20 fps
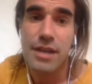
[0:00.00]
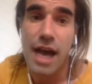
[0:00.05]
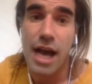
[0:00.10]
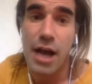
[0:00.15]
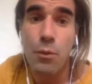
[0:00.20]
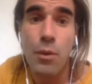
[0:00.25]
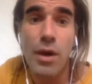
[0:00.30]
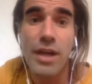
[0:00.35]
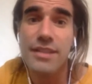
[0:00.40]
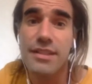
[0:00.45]

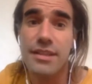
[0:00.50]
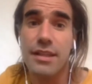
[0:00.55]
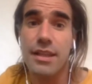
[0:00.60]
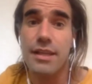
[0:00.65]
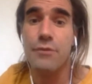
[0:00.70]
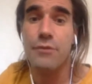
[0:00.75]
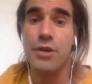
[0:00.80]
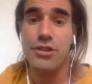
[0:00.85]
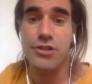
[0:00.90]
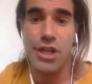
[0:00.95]
want to live
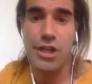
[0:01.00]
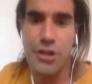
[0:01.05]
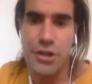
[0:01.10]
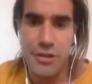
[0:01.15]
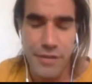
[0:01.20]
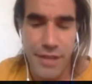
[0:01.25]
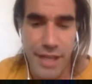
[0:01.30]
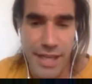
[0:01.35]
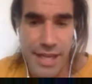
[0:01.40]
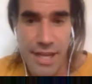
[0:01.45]

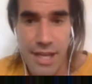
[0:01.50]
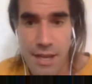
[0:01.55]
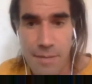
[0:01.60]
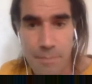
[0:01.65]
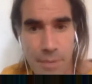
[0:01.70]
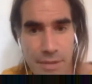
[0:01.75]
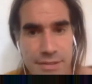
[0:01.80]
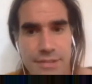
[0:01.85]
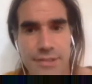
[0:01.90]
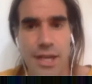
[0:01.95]
regeneratively,
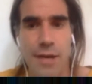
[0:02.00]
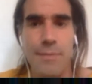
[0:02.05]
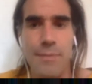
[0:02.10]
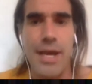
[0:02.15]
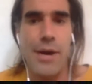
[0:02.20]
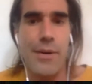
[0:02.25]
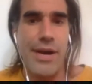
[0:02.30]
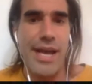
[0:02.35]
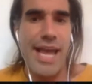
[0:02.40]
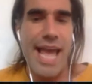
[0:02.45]
but
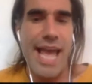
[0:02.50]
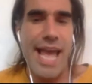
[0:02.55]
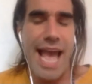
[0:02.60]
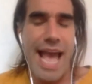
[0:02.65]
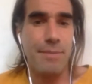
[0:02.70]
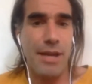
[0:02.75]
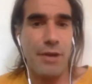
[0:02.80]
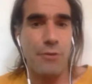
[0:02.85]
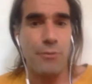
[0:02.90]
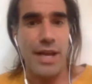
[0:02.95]
somehow I have to
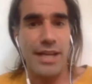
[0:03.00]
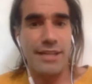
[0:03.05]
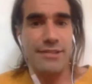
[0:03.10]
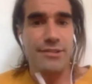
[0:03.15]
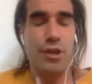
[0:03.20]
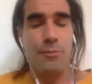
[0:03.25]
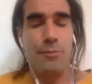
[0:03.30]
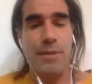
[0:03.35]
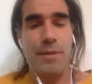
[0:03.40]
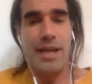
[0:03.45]
pay rent
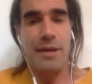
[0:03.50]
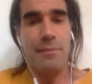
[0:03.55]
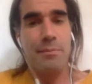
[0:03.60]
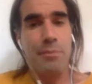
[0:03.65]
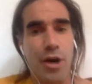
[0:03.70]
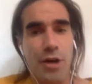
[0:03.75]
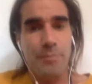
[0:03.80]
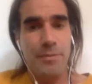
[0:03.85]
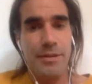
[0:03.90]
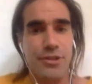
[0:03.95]
on my
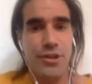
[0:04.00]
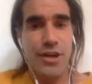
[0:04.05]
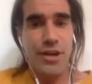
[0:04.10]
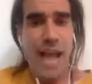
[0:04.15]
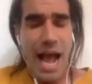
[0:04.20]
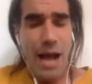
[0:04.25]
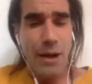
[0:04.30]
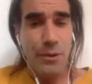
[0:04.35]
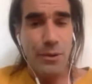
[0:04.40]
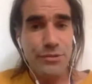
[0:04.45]
apartment or
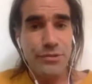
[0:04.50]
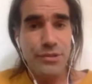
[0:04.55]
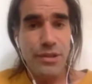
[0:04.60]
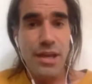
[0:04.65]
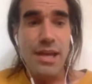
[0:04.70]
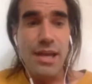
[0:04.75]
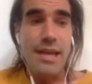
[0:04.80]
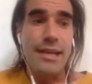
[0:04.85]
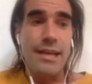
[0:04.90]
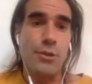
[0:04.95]
house.
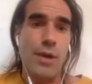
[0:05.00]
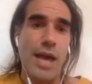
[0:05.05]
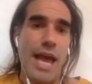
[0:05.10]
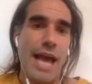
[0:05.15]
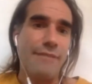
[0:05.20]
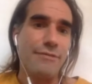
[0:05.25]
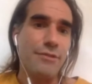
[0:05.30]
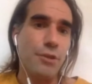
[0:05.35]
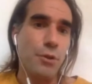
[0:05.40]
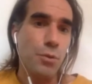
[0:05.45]
So I
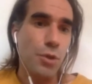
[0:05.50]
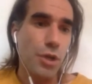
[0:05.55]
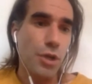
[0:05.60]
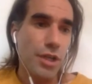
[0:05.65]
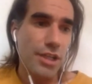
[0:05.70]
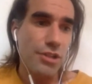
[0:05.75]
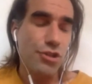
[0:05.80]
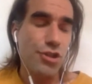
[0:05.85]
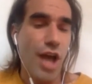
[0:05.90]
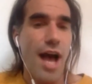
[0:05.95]
have to
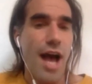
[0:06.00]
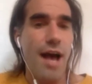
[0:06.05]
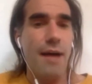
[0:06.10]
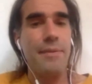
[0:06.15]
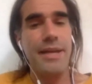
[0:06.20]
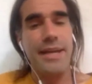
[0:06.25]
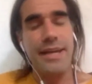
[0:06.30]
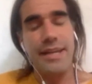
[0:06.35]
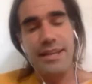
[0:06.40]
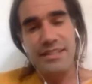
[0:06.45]
work a job
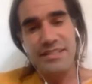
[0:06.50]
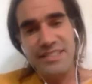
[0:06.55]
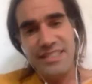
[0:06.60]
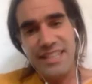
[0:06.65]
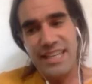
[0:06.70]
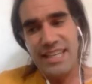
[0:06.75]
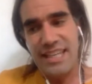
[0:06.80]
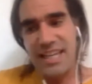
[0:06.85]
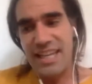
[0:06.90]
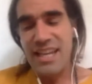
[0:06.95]
in a
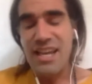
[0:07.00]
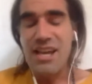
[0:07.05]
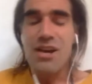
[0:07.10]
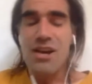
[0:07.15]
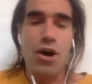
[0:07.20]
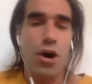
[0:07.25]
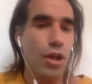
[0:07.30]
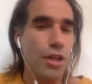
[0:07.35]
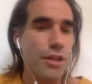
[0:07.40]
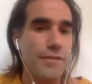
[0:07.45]
city,
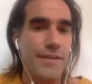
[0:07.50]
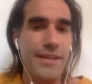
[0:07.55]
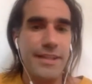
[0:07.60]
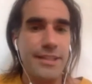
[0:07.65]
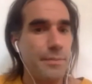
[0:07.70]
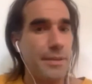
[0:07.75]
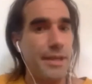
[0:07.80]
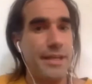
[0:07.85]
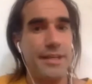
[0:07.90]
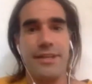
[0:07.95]
all of it
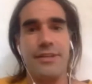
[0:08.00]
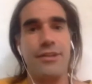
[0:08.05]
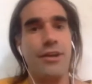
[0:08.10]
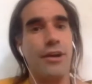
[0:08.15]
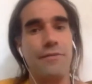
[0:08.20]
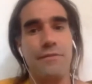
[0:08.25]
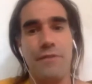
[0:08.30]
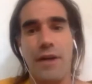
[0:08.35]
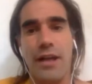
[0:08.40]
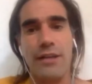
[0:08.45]
dependent on
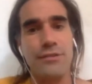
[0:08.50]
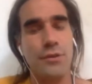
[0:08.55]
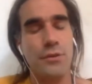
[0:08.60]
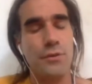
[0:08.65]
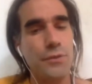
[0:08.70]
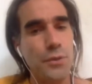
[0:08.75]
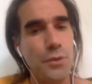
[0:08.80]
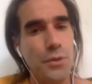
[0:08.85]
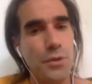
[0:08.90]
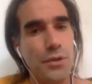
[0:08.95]
fossil
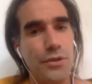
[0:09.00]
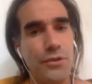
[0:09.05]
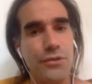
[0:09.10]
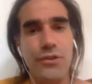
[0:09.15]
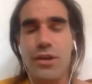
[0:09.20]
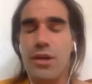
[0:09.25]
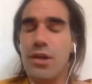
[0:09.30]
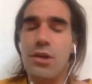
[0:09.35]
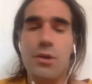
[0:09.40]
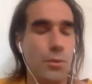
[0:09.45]
fuels
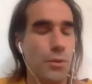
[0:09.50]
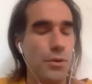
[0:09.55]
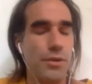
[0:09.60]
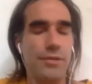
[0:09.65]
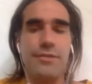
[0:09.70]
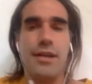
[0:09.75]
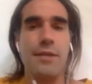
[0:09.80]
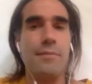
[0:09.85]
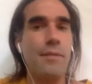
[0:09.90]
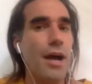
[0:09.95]
or
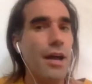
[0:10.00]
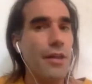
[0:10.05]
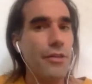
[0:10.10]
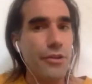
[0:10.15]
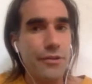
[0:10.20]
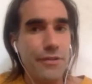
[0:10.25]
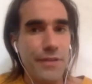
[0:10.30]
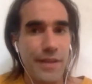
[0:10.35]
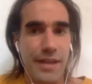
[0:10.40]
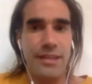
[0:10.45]
some other
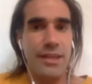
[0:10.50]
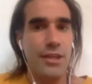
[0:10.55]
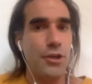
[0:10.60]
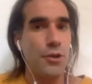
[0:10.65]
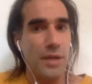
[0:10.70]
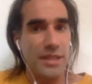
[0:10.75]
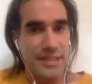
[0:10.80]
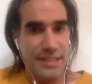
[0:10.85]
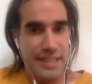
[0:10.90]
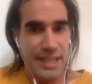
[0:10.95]
thing that you
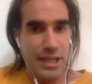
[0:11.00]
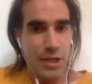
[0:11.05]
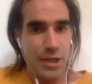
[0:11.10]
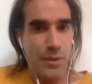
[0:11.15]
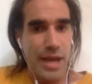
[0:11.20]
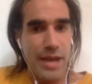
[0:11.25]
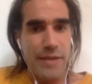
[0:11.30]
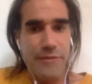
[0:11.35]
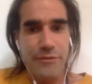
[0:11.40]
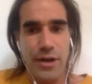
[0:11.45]
want to get
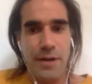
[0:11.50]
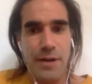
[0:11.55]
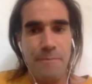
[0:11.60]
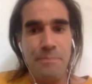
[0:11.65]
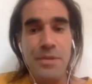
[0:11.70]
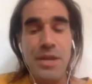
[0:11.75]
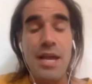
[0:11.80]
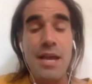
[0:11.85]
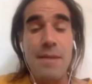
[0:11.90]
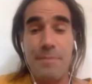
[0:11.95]
away from
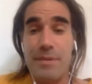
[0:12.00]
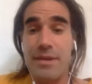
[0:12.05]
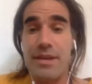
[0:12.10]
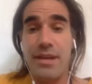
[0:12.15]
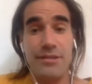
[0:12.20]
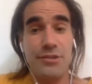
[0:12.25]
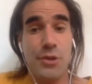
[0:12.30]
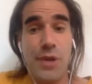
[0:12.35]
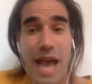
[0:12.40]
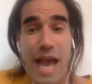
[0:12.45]

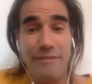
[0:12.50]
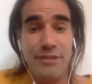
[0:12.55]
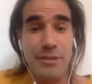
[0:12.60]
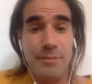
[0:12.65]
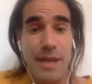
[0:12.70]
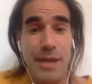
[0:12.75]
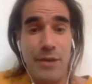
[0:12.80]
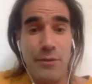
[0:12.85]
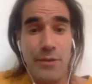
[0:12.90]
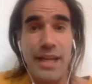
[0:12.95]
because you have to
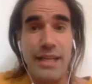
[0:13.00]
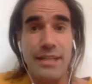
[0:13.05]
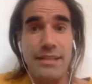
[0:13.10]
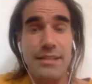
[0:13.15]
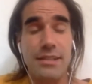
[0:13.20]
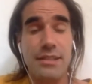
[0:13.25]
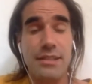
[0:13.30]
pay rent.